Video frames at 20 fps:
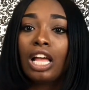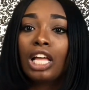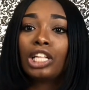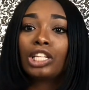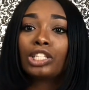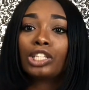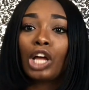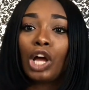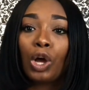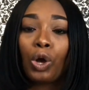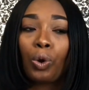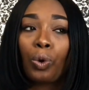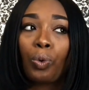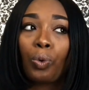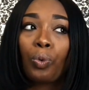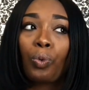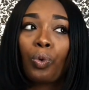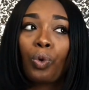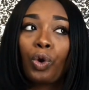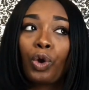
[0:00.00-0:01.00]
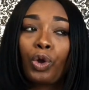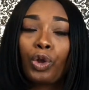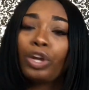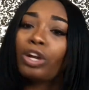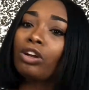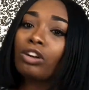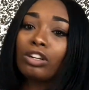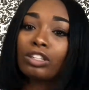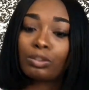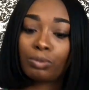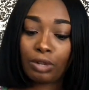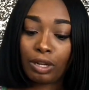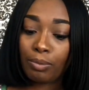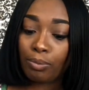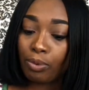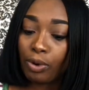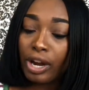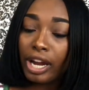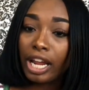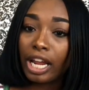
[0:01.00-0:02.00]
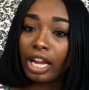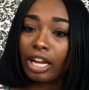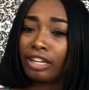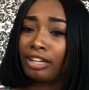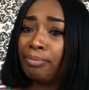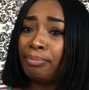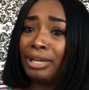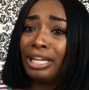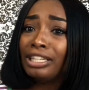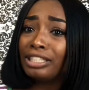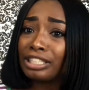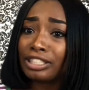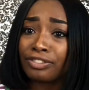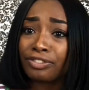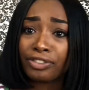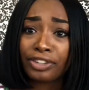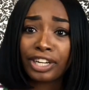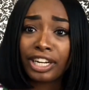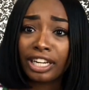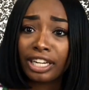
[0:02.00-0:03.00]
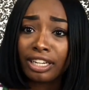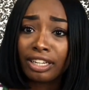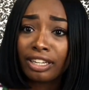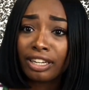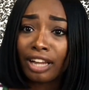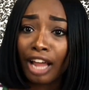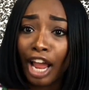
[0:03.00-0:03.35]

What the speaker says: So you're on a spring break, the beach is free,